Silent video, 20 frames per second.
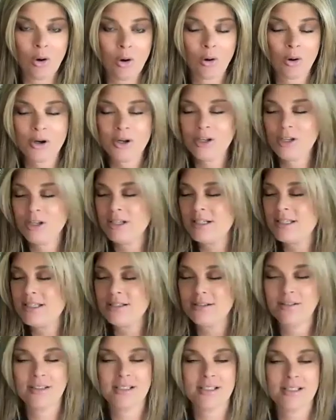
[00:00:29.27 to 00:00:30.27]
or you can
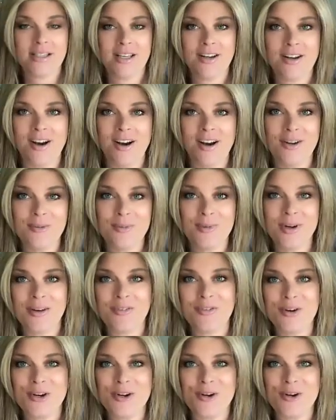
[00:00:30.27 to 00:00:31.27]
still listen on
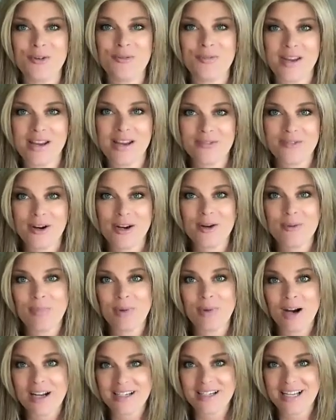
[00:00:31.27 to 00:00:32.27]
whatever your
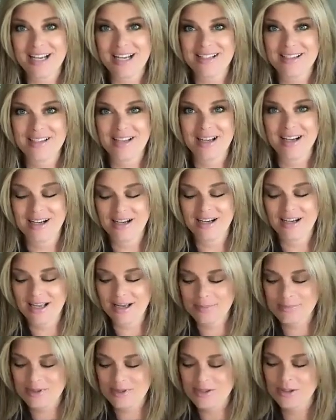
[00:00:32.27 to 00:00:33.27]
favorite podcast
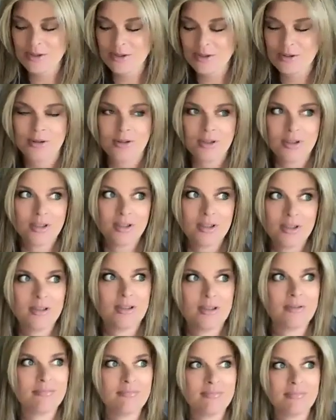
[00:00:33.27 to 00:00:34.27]
episode
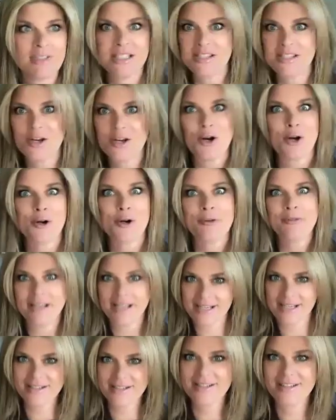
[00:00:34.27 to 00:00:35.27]
listener
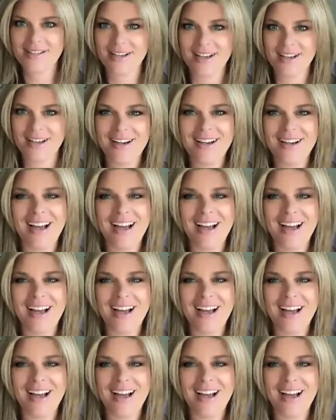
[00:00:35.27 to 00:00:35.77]
is.